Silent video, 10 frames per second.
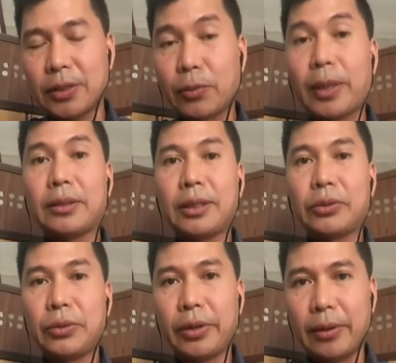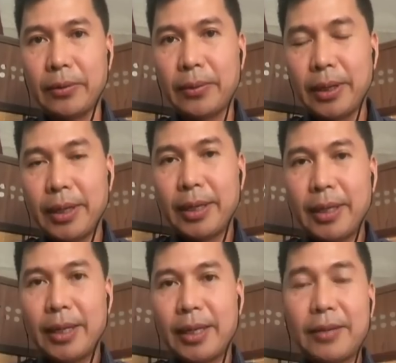wanted to know
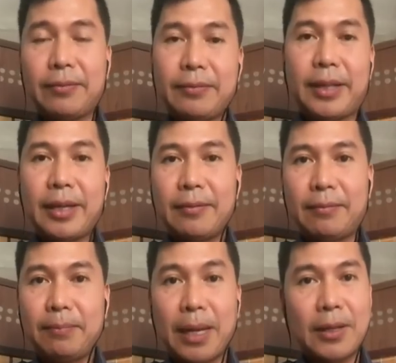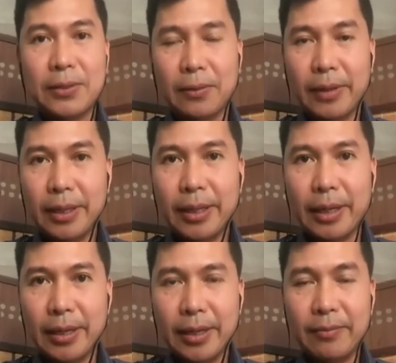if they have plans already
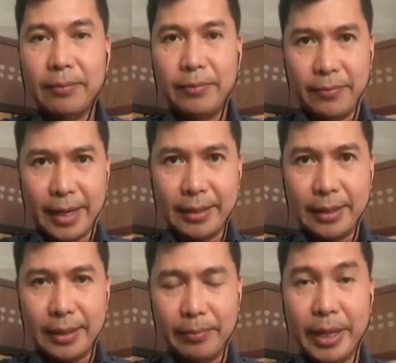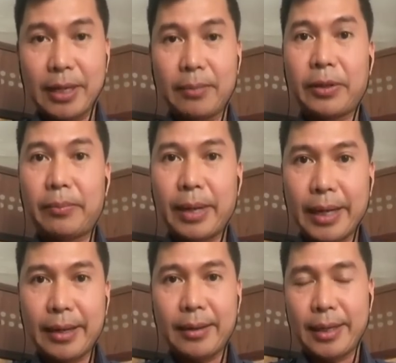and they've made up their
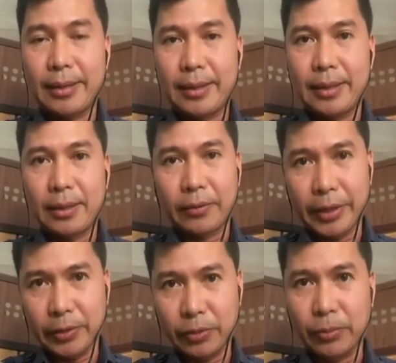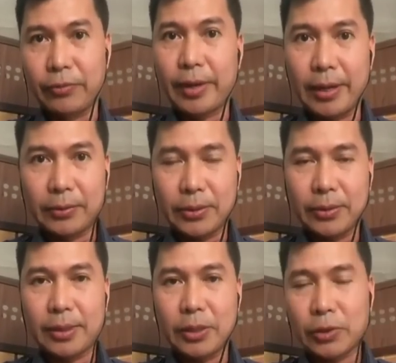mind and agreed to move out.
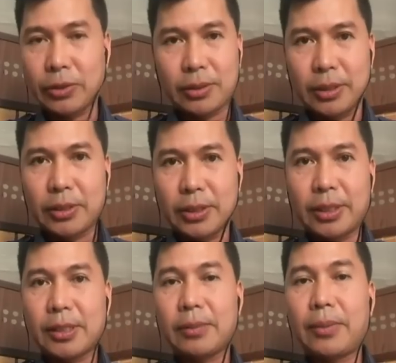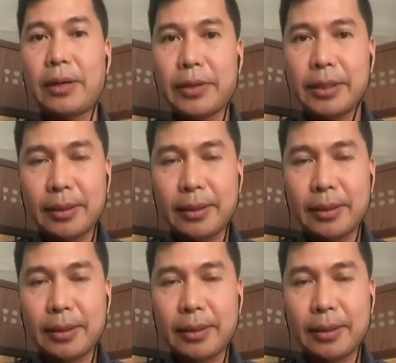So that's just about it.